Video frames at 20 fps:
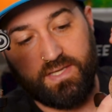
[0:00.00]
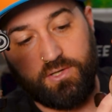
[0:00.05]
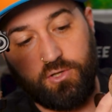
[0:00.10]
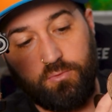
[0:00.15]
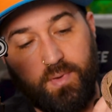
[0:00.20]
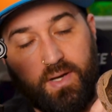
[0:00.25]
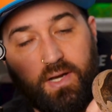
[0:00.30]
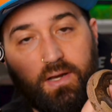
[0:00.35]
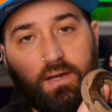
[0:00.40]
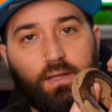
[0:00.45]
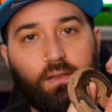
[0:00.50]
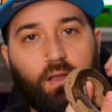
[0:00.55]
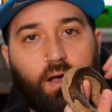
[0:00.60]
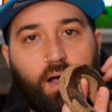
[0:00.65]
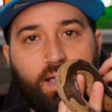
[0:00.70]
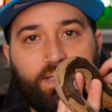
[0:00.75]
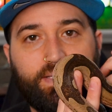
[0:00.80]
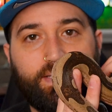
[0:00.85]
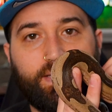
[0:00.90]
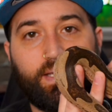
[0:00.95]
the humidity
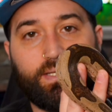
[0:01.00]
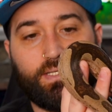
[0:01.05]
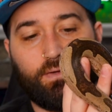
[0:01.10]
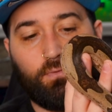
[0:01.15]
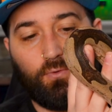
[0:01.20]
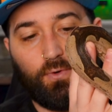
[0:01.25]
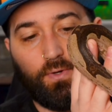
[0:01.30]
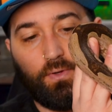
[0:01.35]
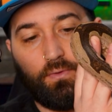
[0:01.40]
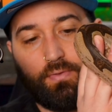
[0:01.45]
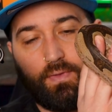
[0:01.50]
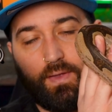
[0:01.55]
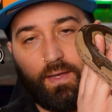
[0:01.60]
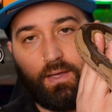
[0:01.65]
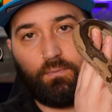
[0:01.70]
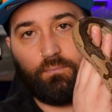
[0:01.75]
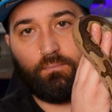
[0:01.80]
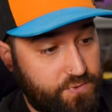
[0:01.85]
loss is a real thing.